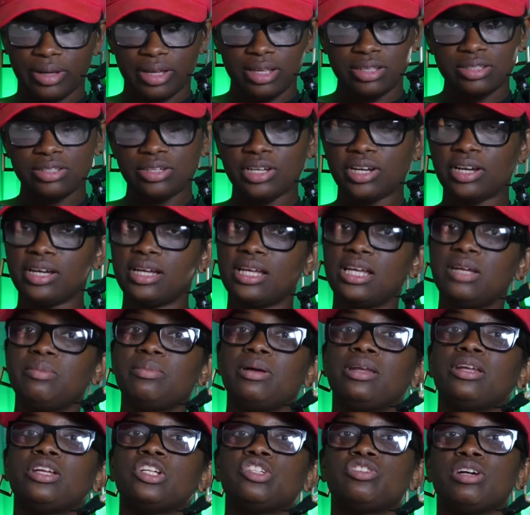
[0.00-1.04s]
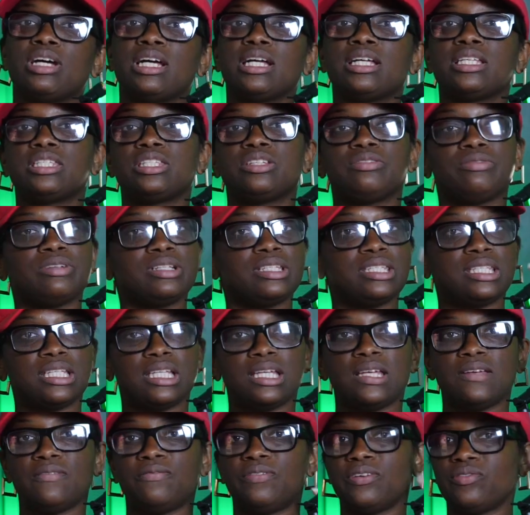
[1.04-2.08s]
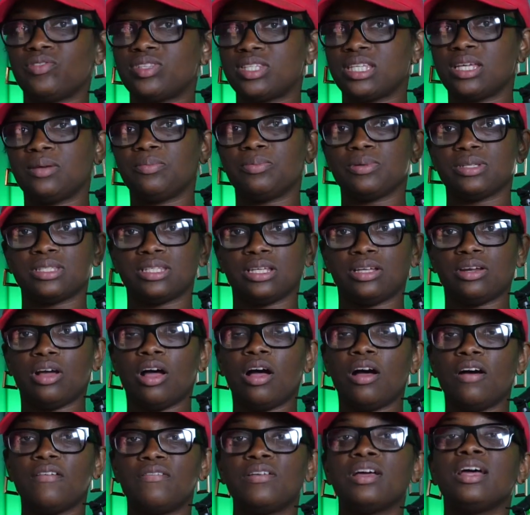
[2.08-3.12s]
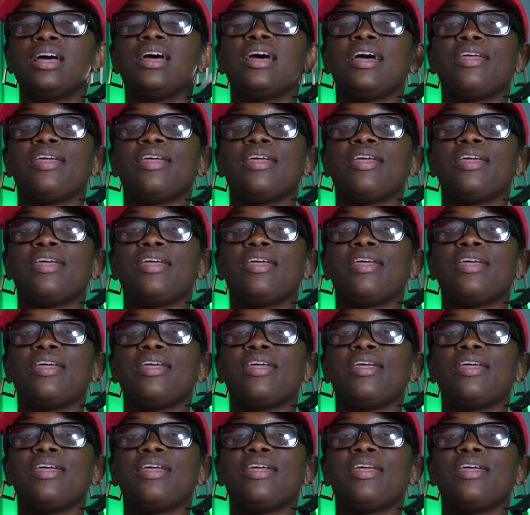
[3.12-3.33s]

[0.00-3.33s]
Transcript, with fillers: enter your email address to receive 15% off.